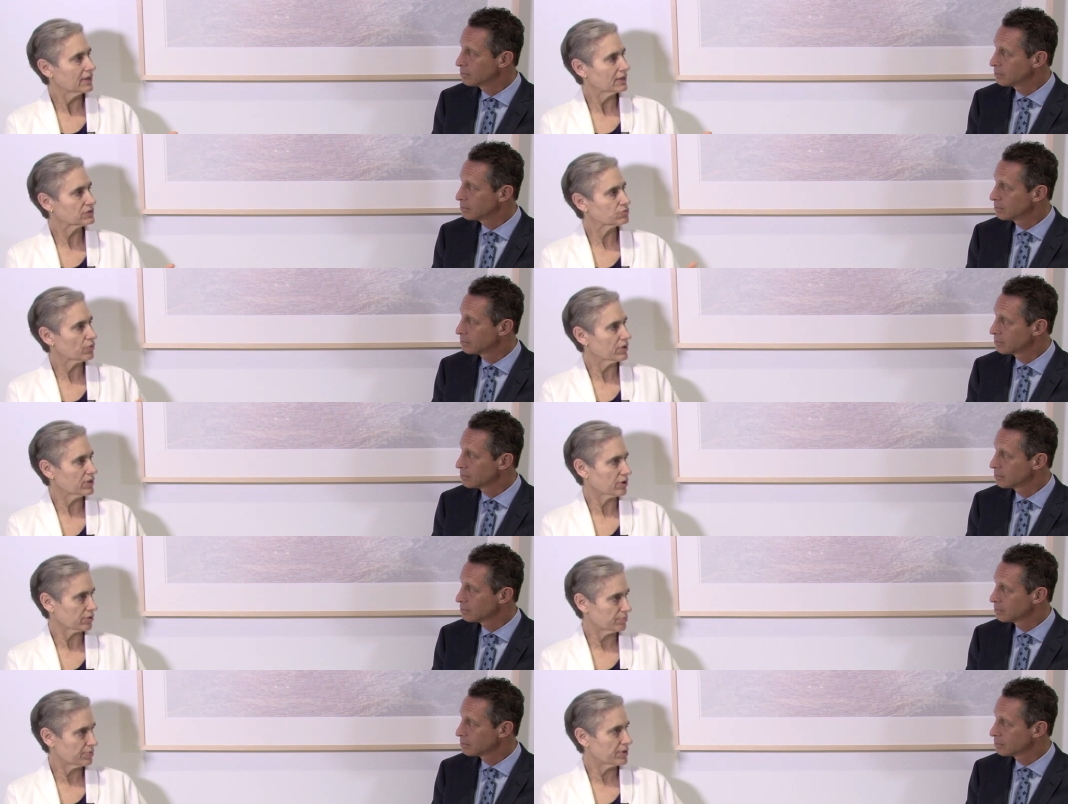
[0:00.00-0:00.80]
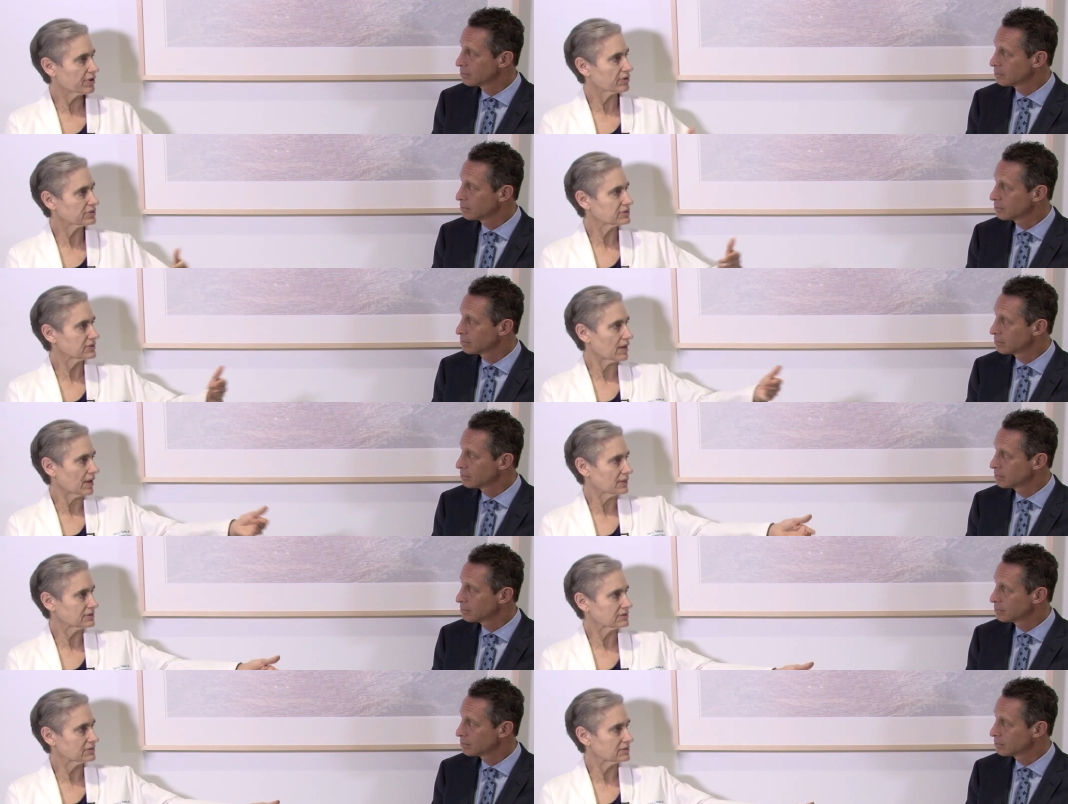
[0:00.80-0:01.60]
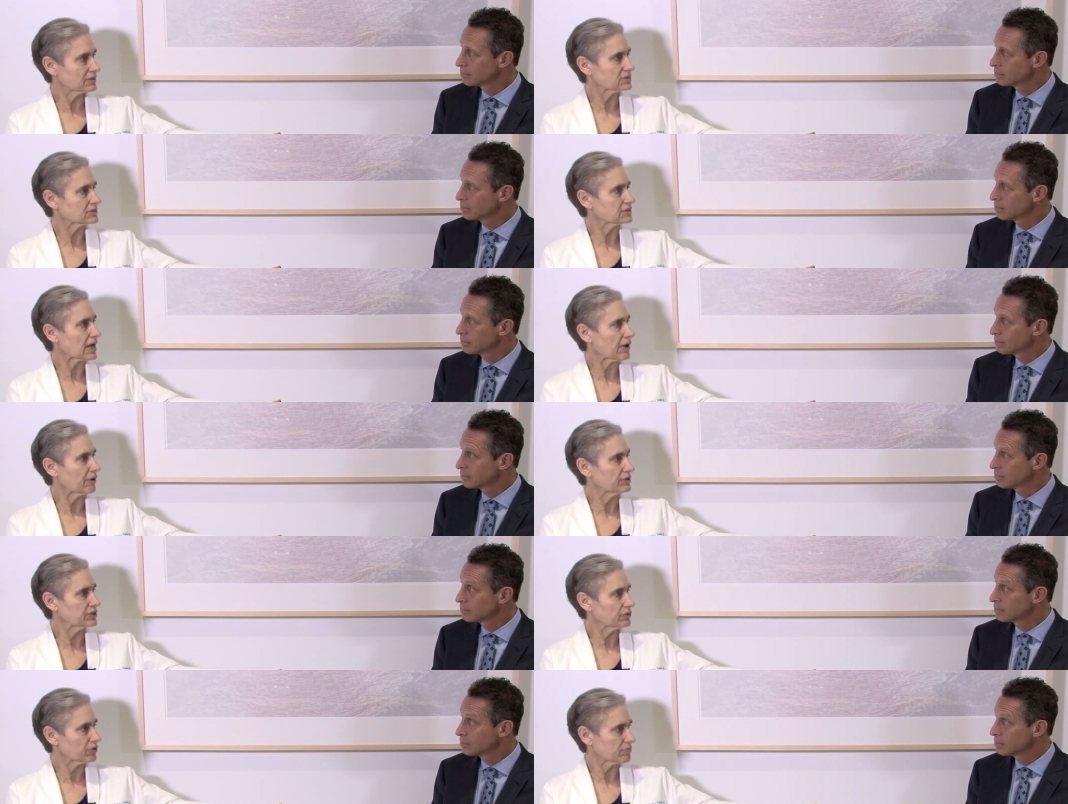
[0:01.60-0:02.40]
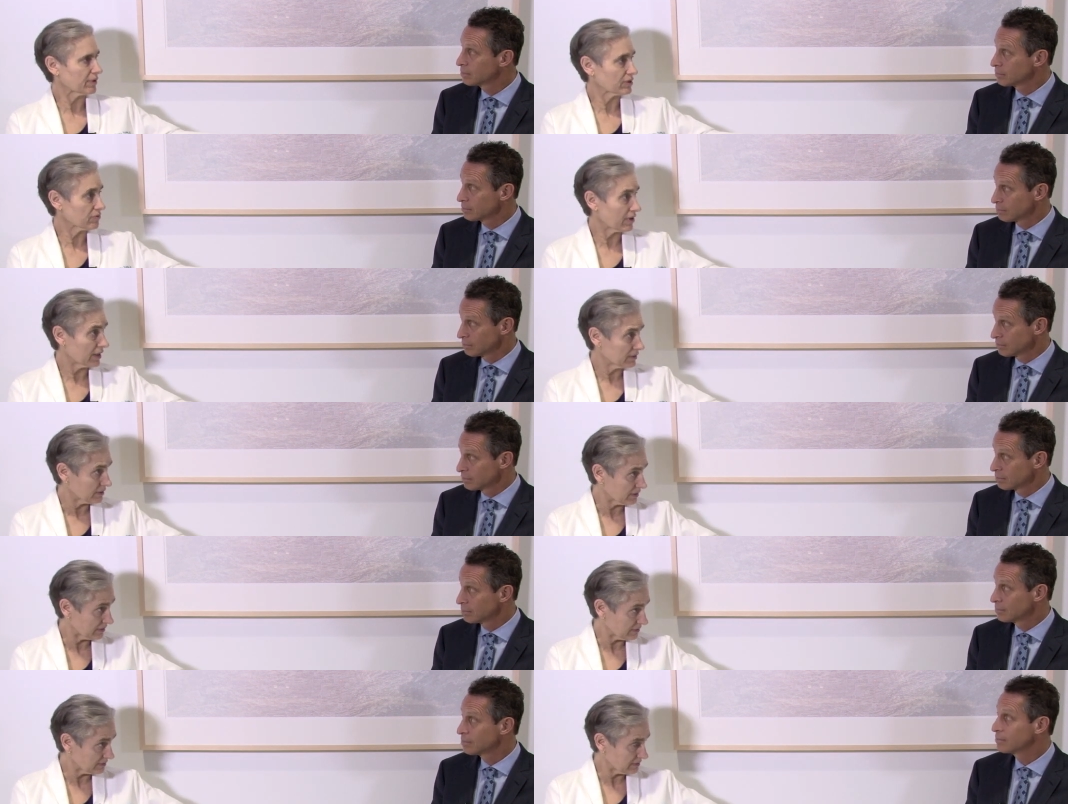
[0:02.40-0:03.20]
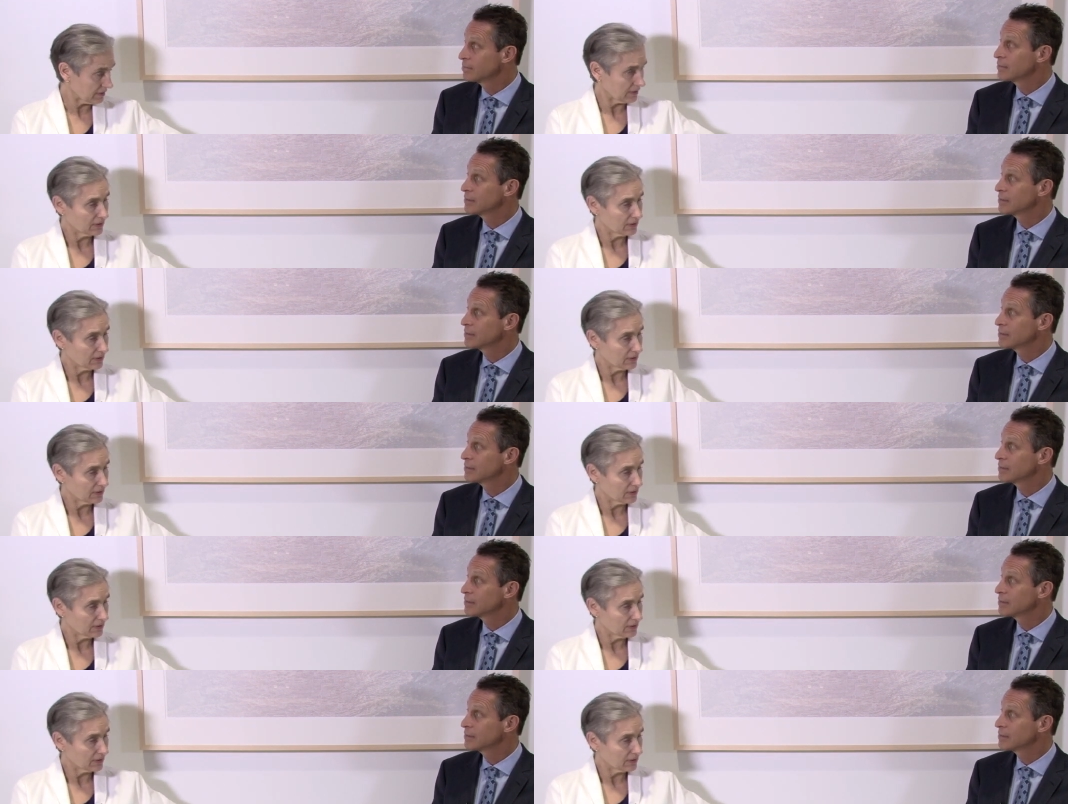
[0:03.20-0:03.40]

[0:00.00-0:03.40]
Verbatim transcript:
Speaker 1: It's when their peer says, "This is how I deal with my grandkids,"